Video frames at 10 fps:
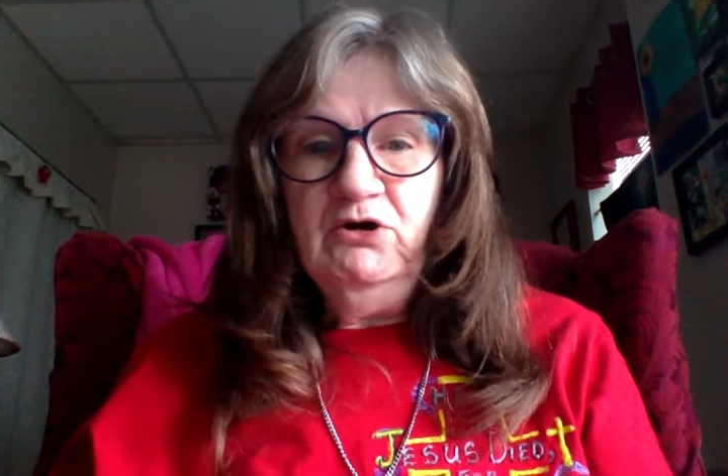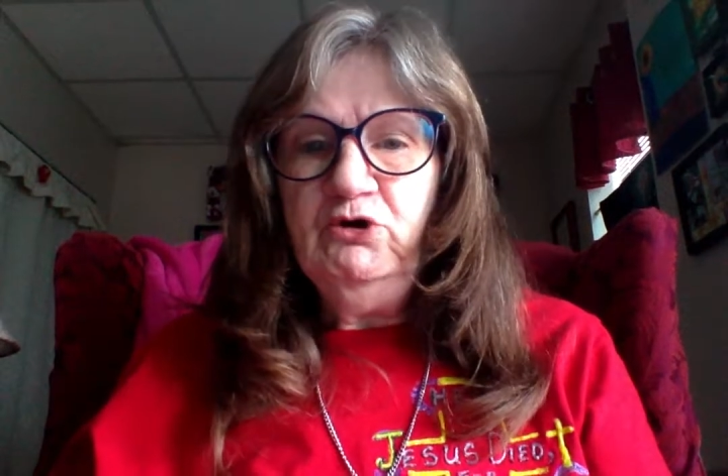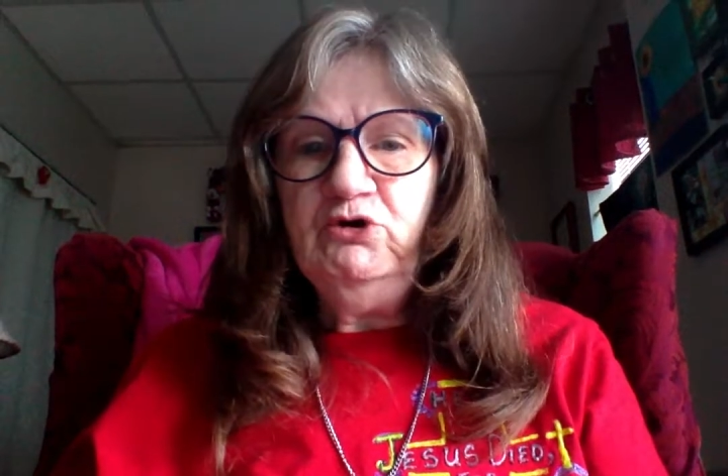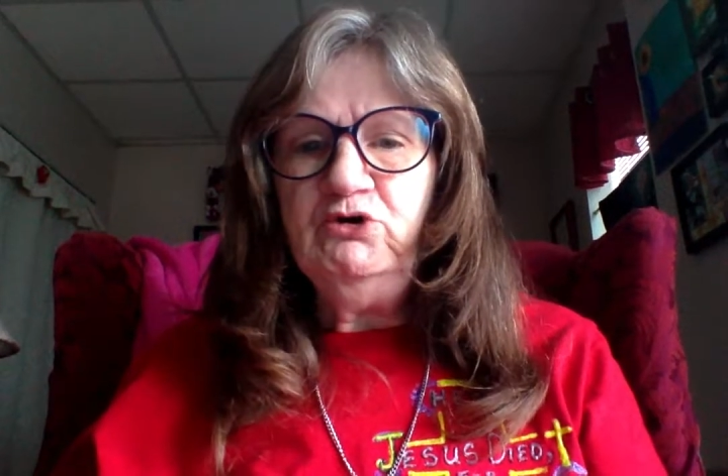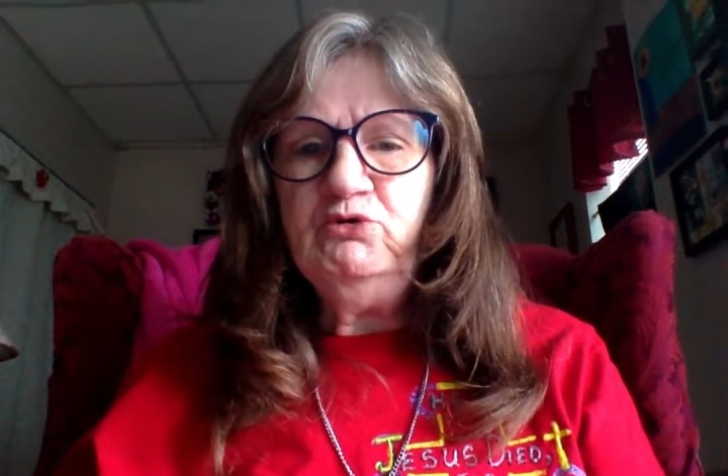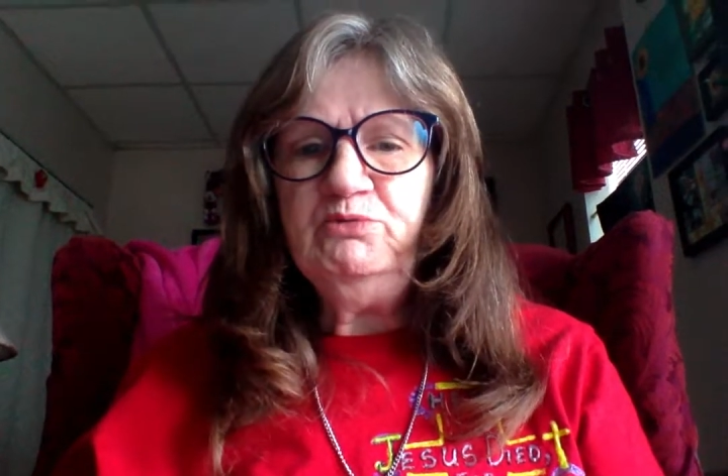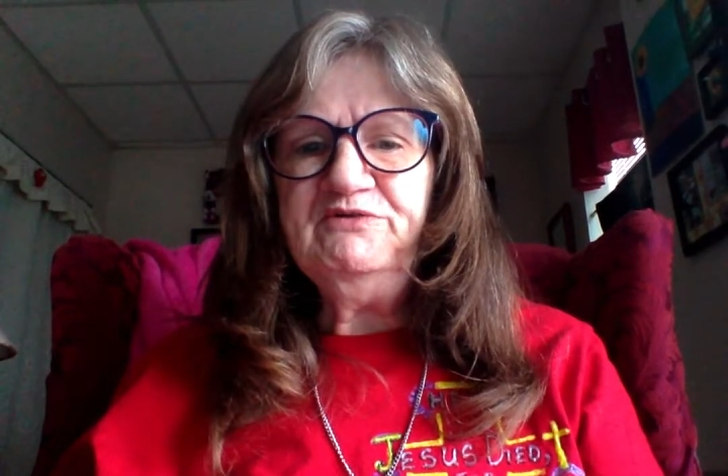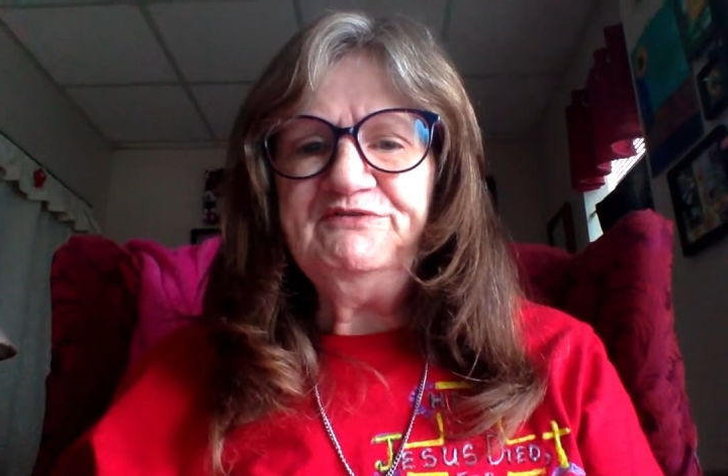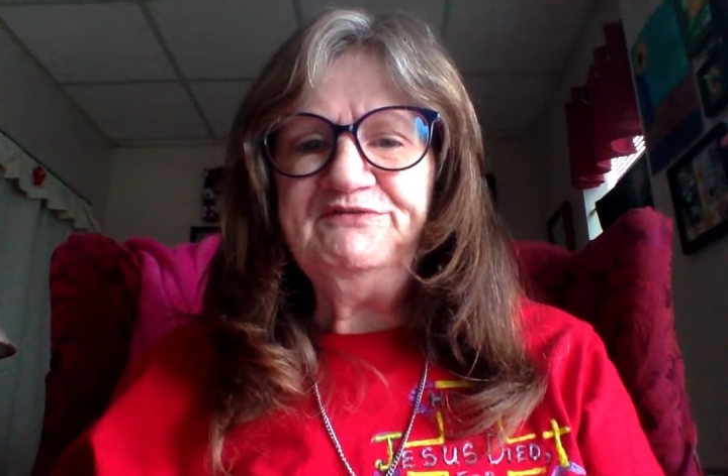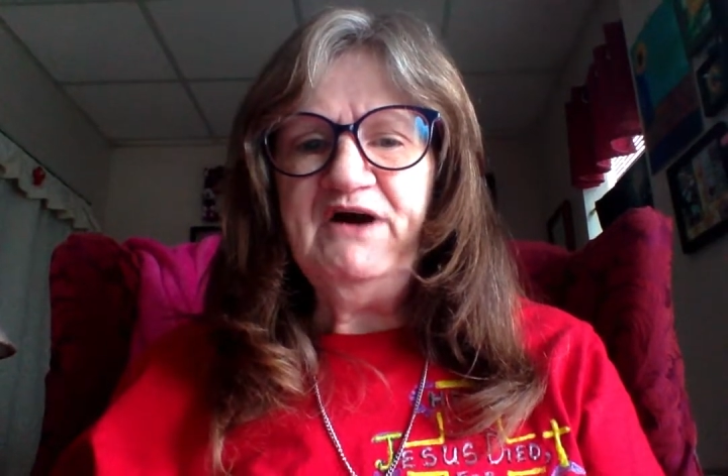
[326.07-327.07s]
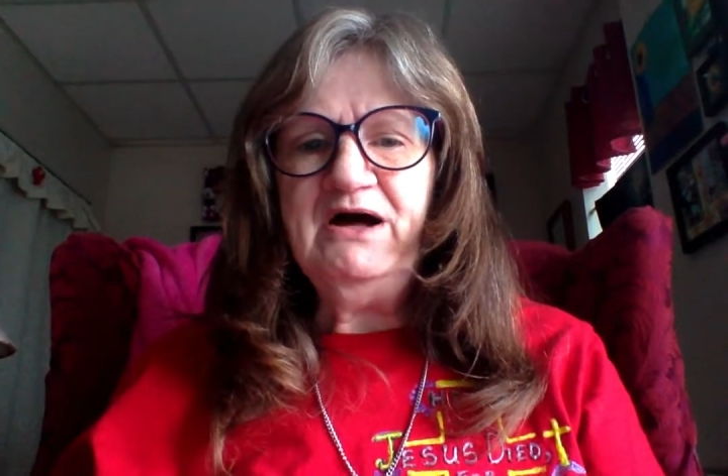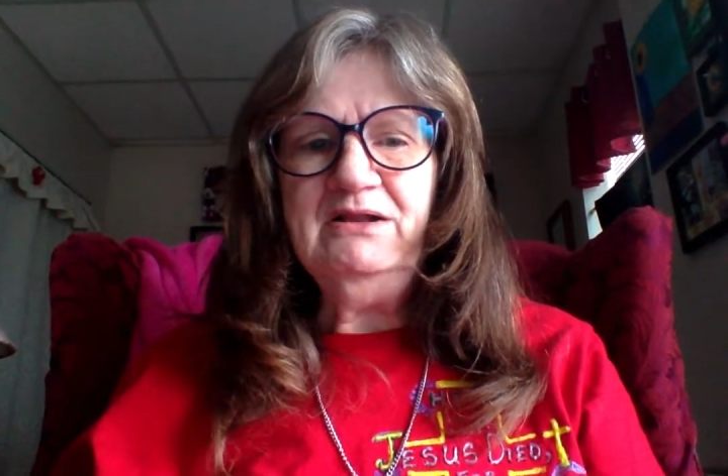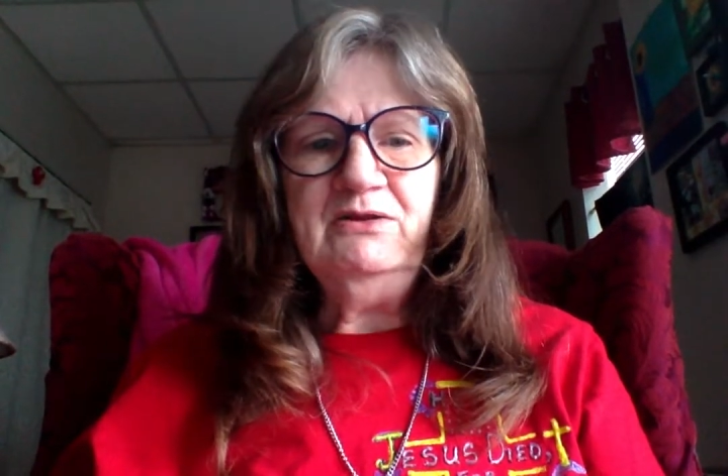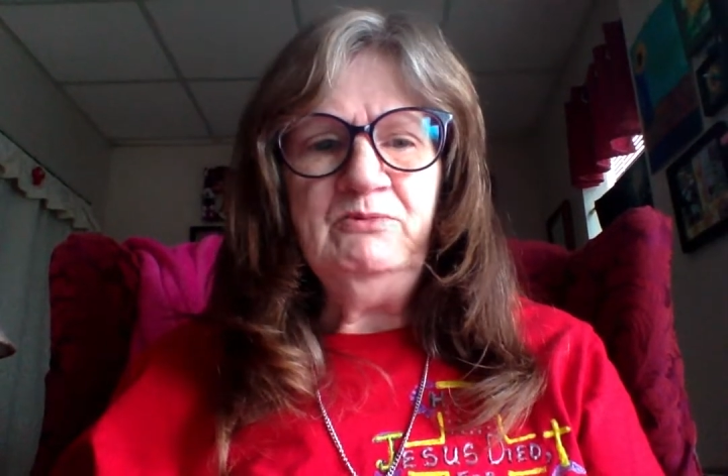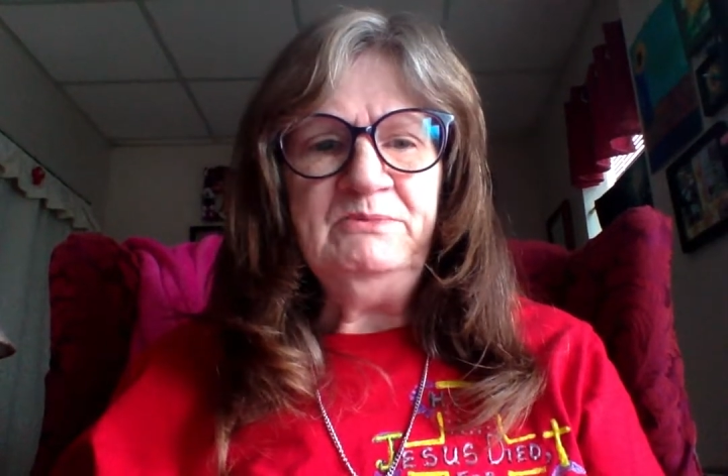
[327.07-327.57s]
Who will
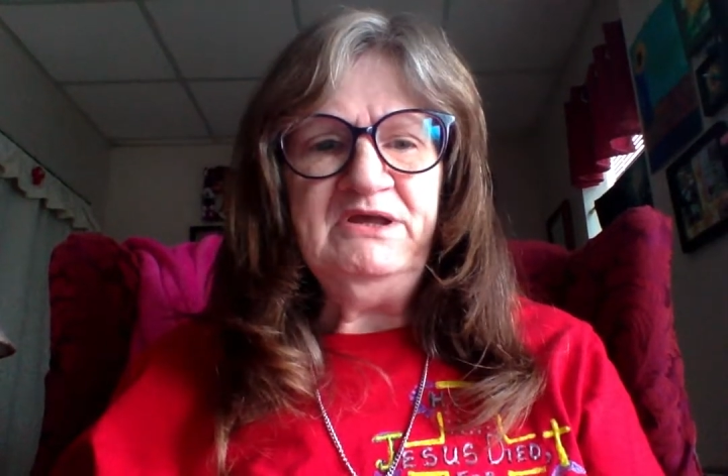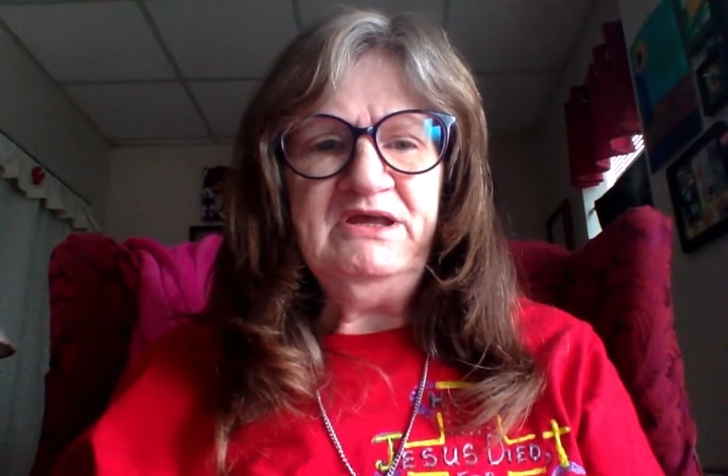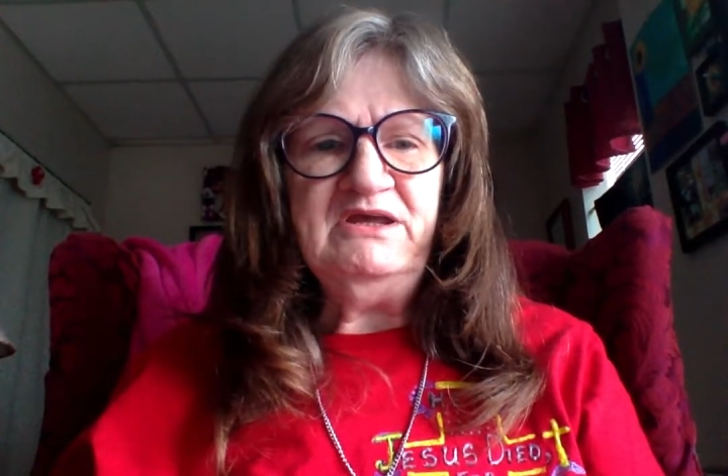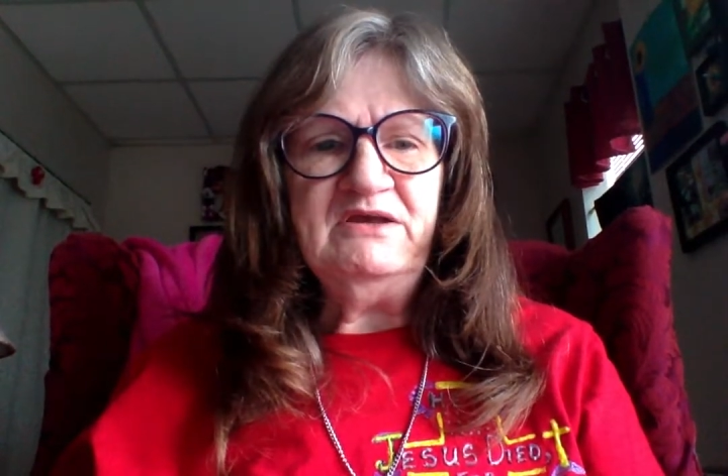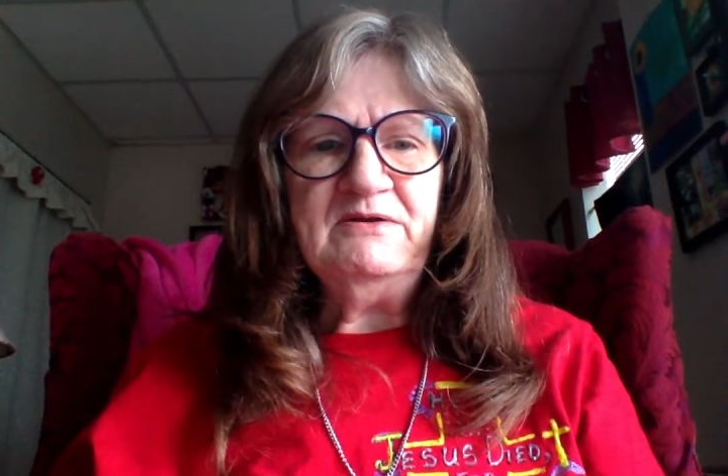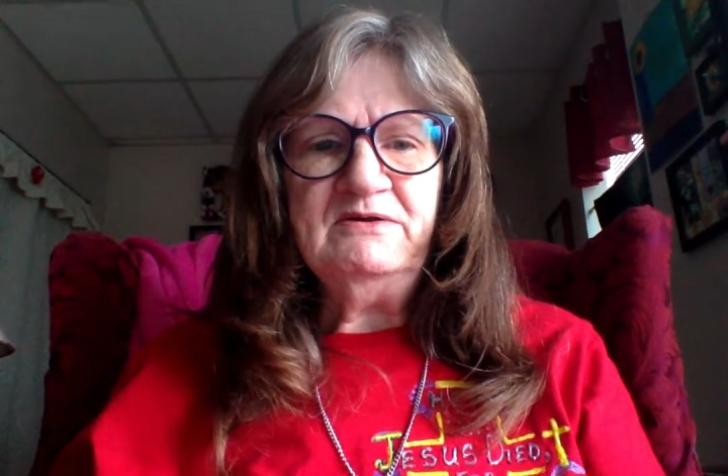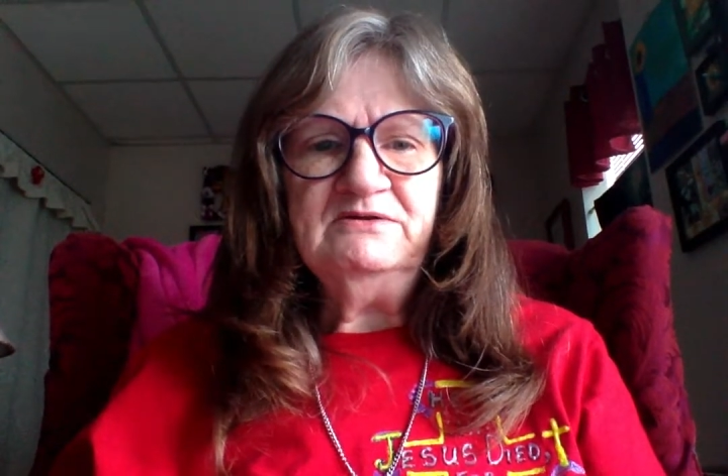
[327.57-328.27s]
follow me?